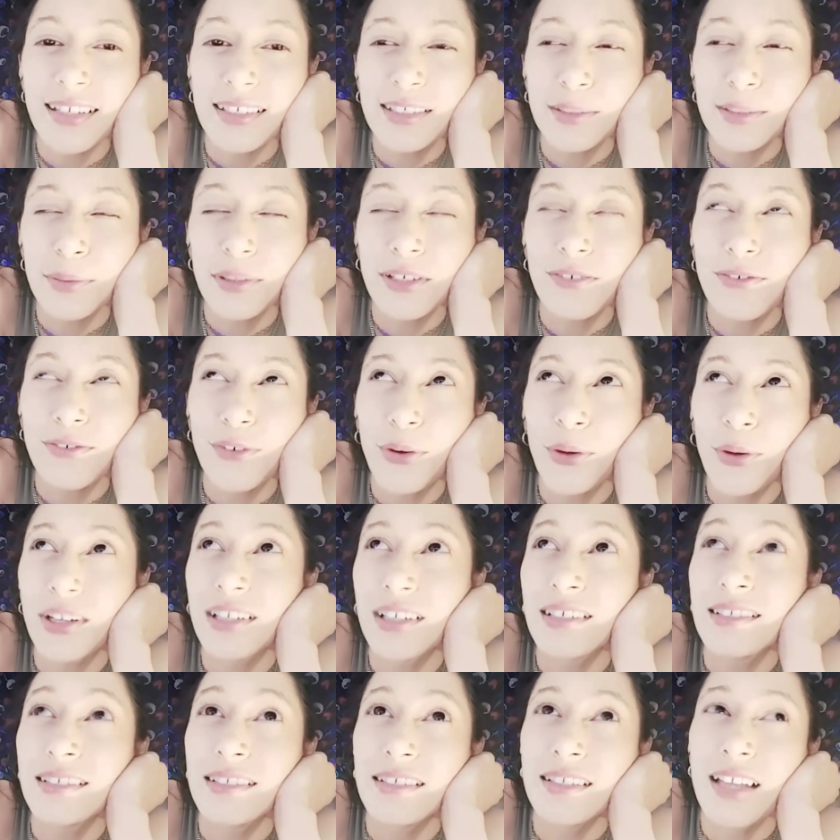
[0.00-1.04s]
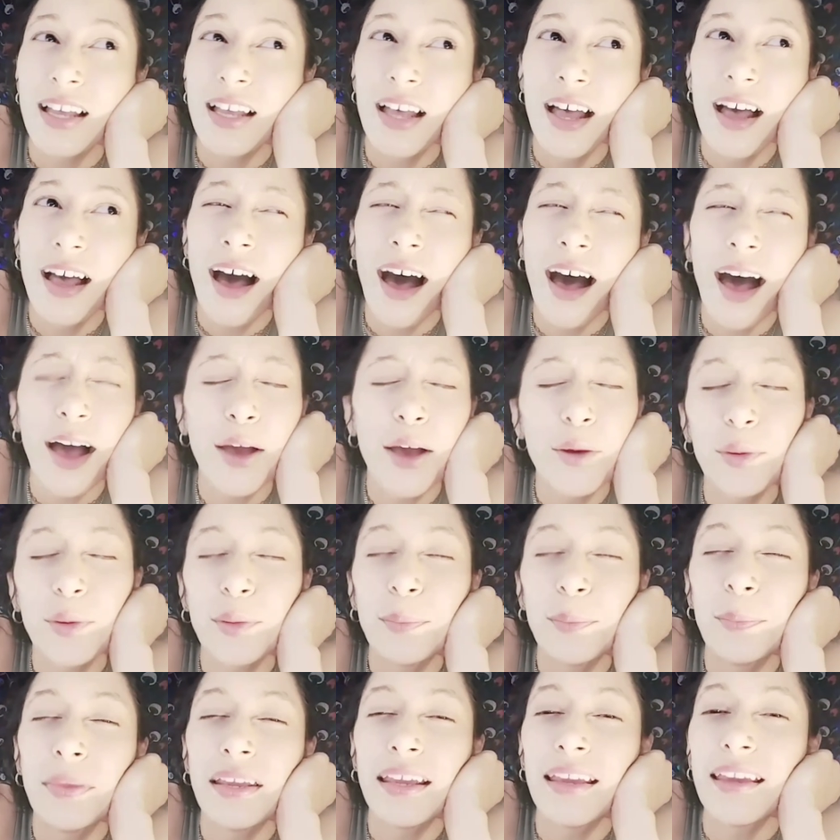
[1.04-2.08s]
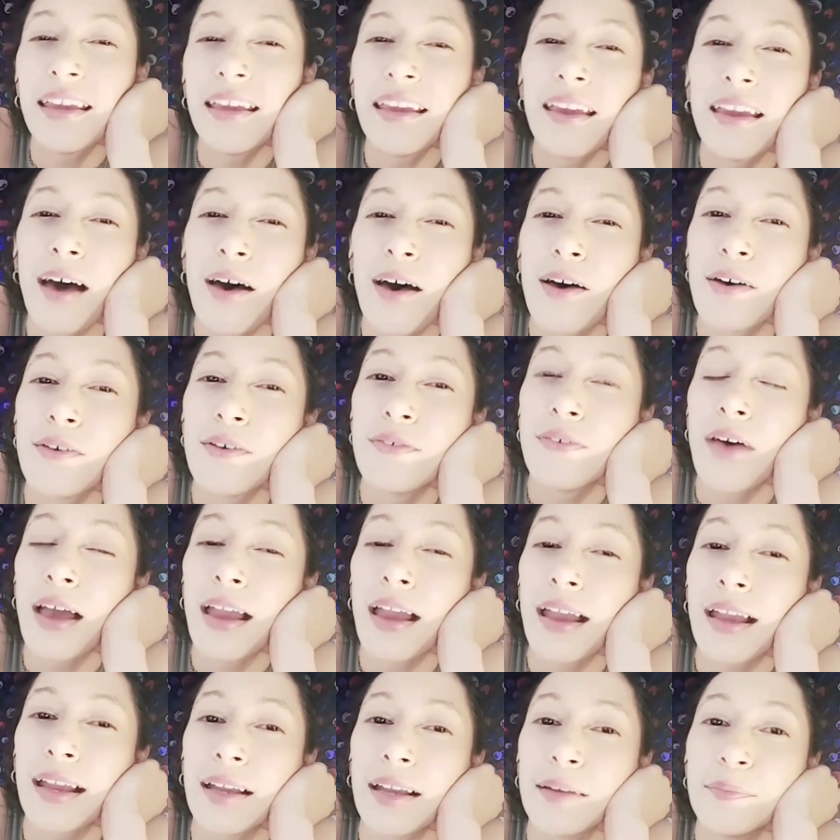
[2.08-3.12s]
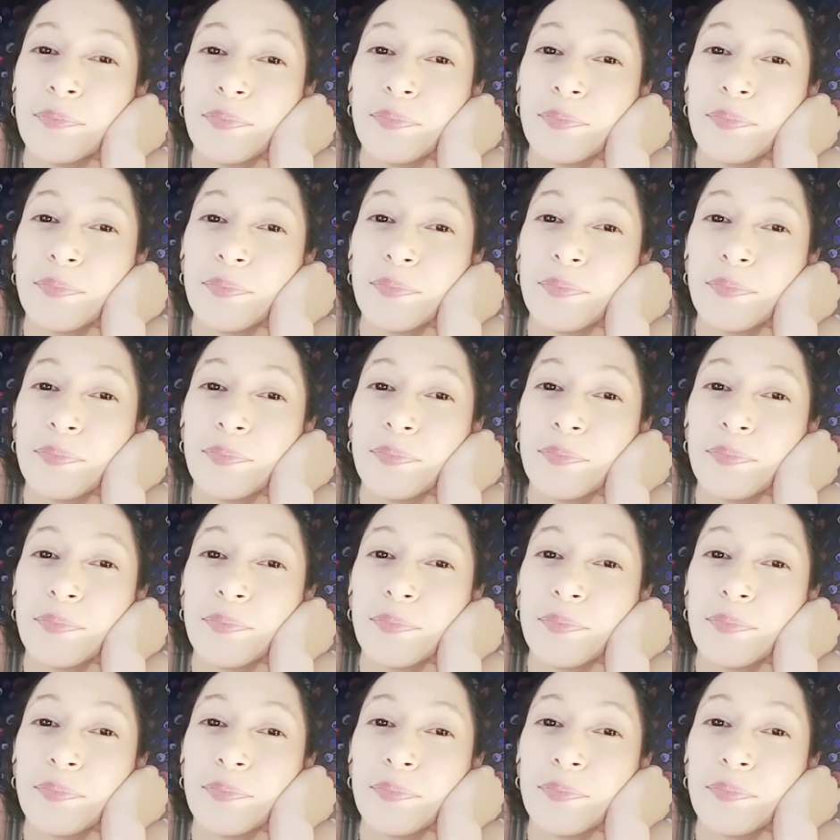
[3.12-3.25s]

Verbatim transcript: But of course, I would be of a